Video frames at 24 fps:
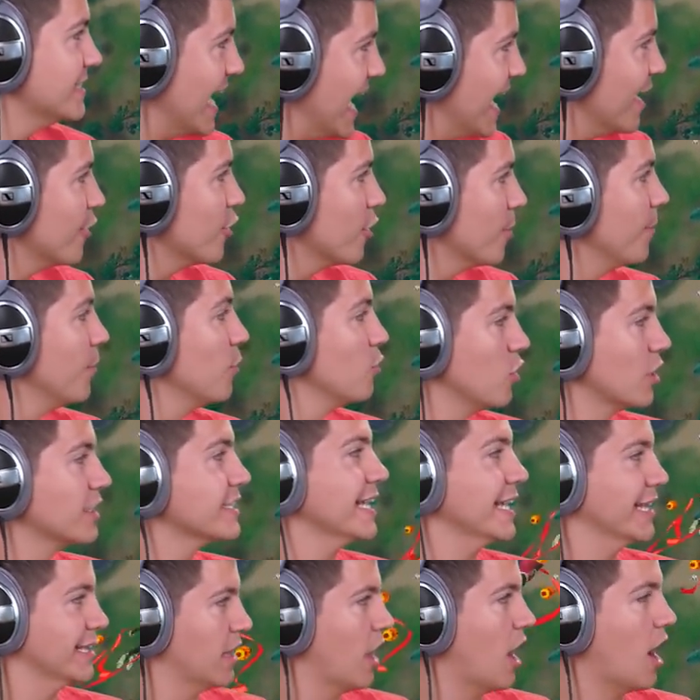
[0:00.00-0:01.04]
terrible
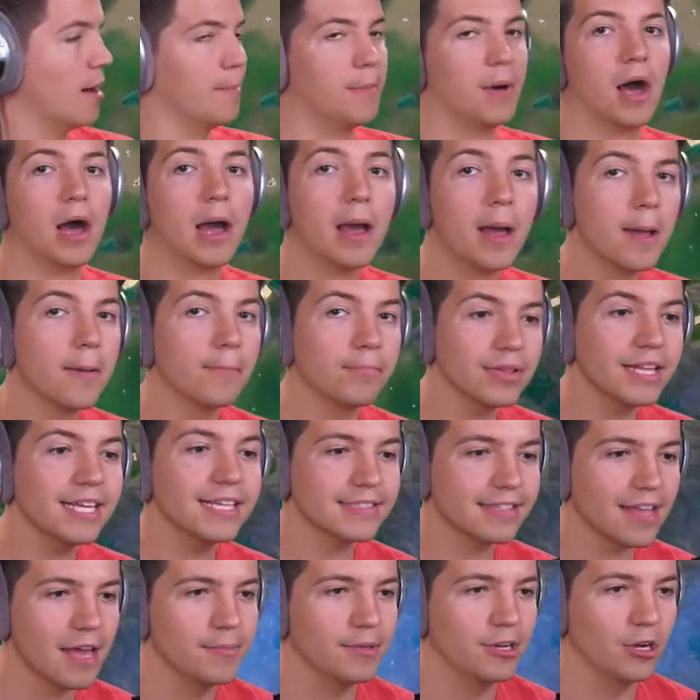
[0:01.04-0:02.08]
looking llama,
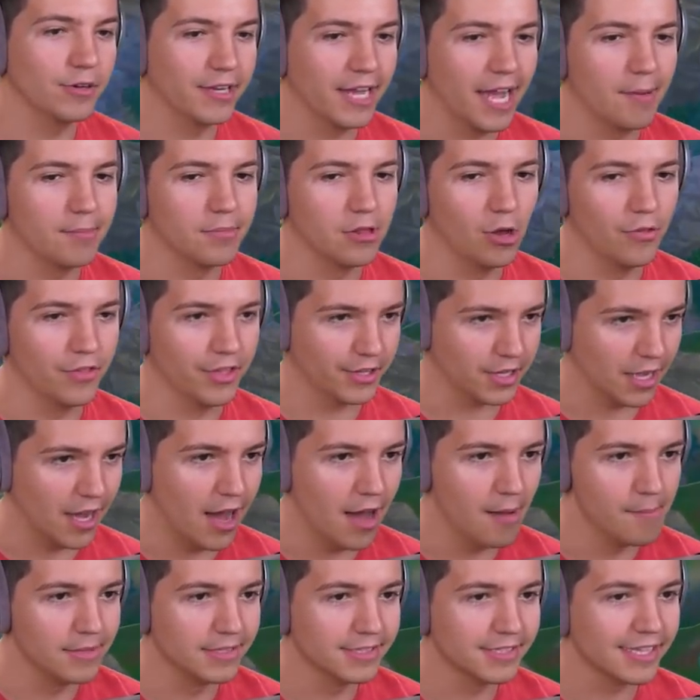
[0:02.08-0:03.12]
please let me know down below in the
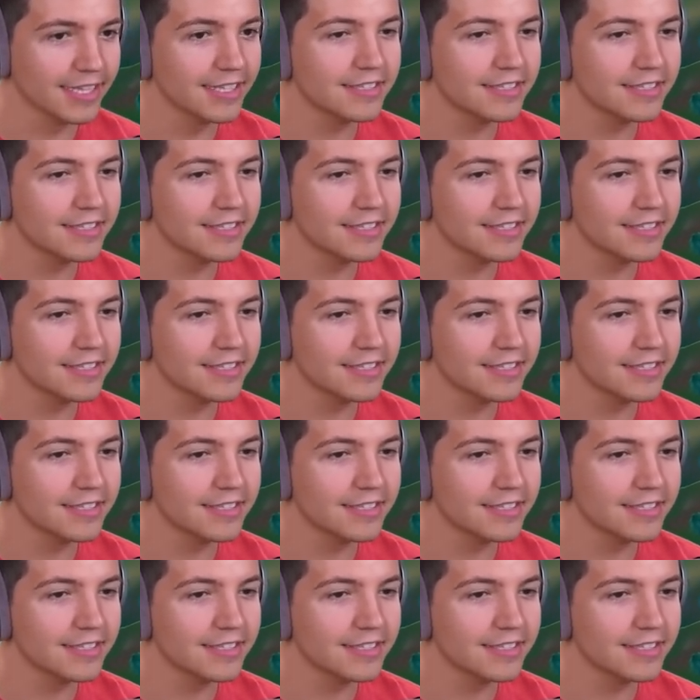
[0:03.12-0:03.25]
comments.